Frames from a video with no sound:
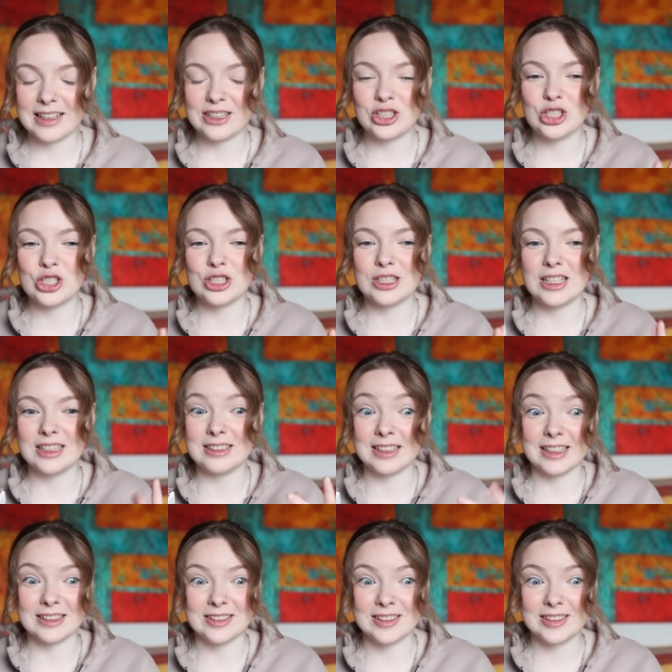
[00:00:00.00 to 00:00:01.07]
Like she just
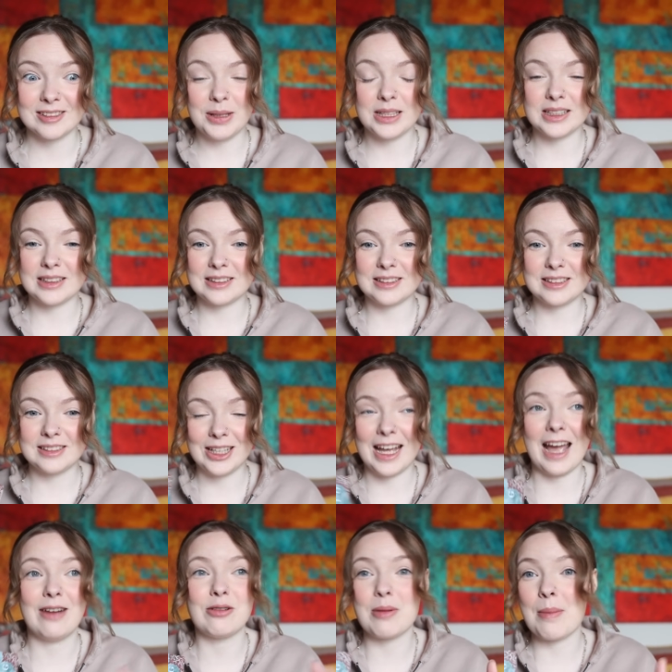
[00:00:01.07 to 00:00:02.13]
exists because she
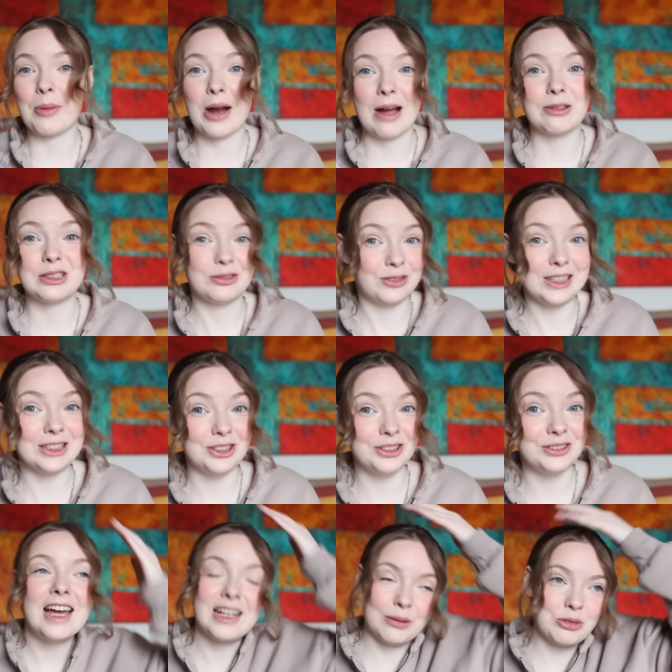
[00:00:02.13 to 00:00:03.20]
can't remember how to
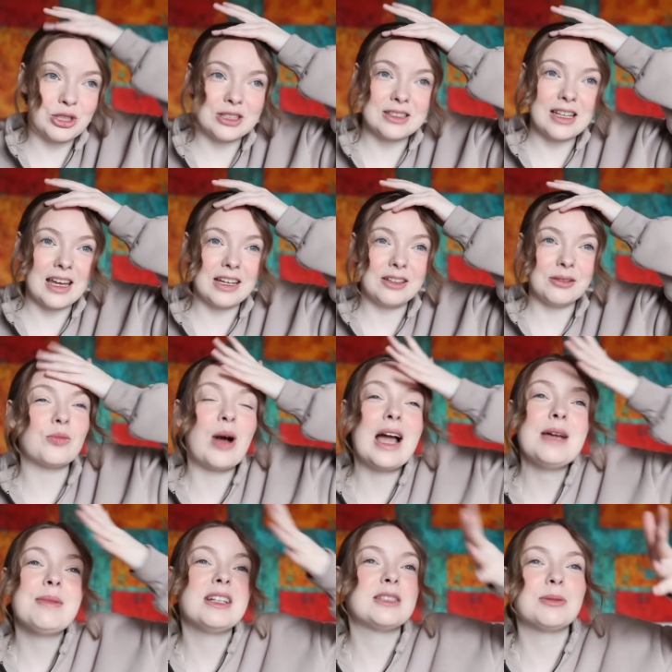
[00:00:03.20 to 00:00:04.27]
feel. And I'm just like,
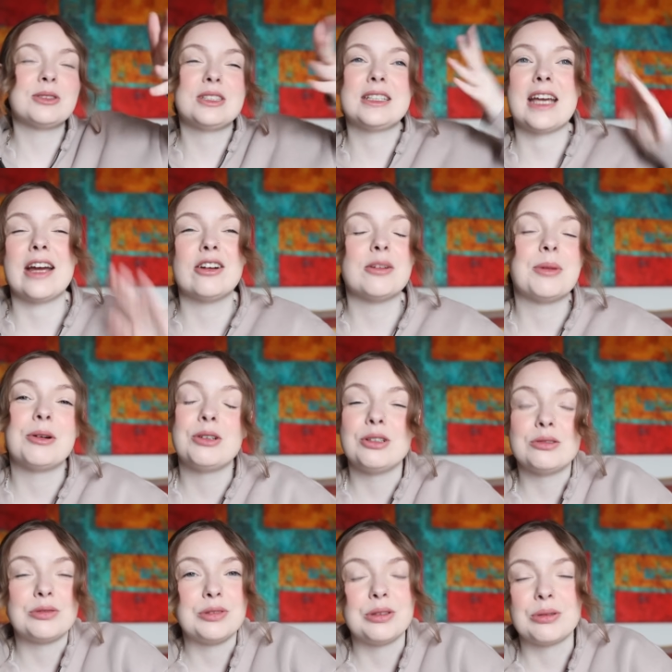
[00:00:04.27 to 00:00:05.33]
why am I supposed to care about
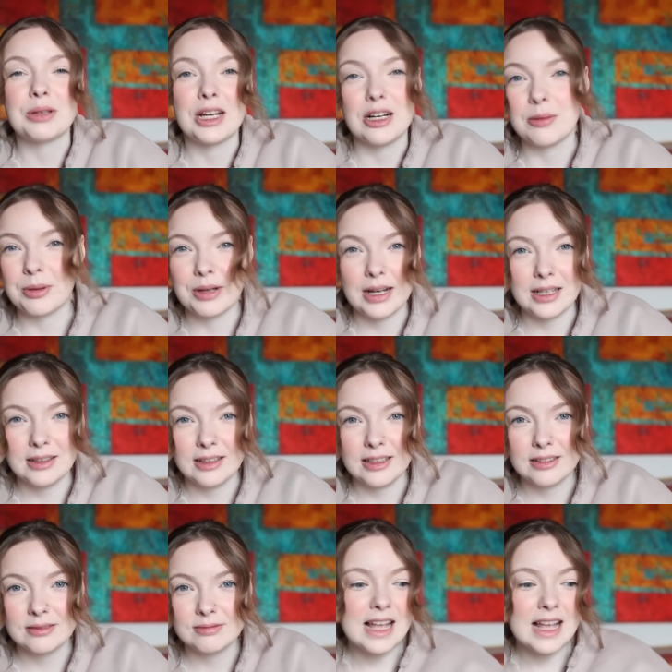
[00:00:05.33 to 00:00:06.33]
you if you don't care about anything?